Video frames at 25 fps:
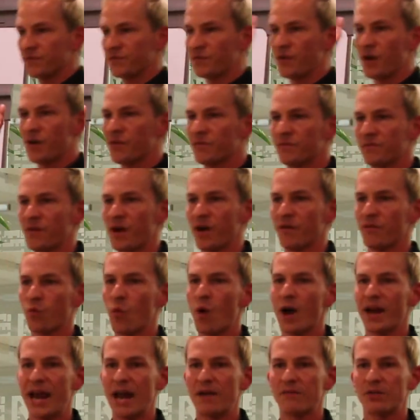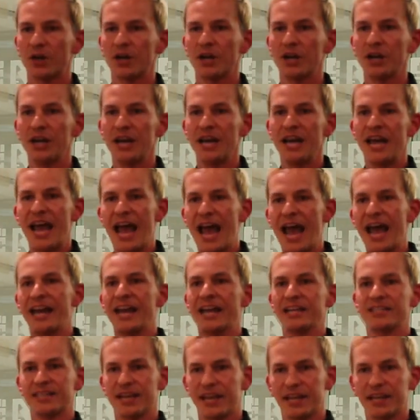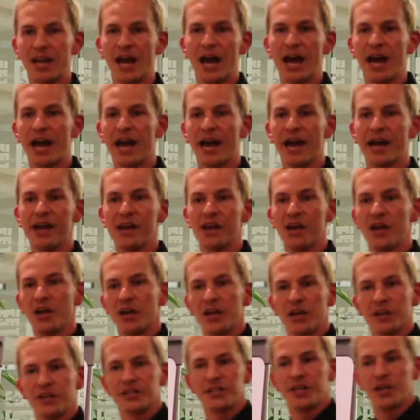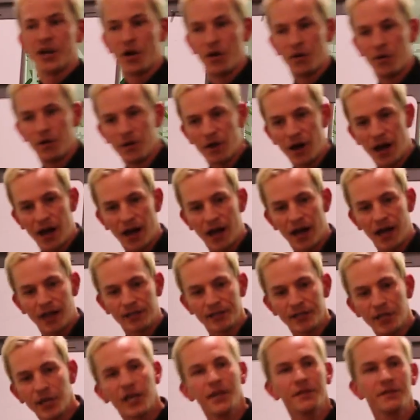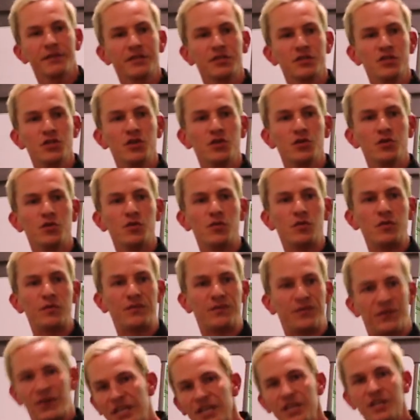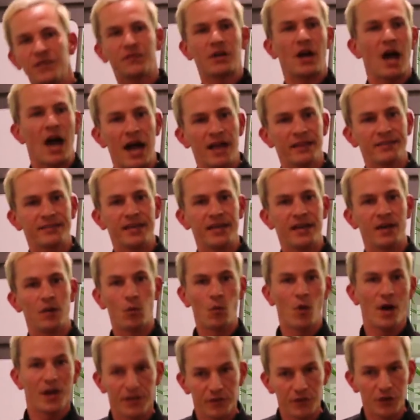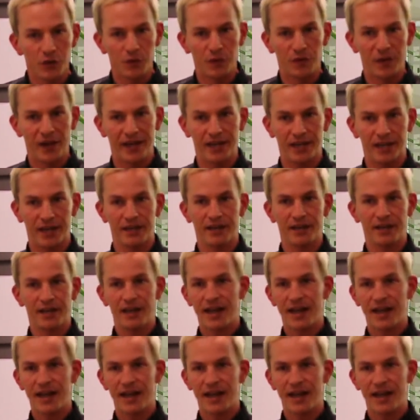of whatever. And I said, you know, look at this new feed of content. What do you think?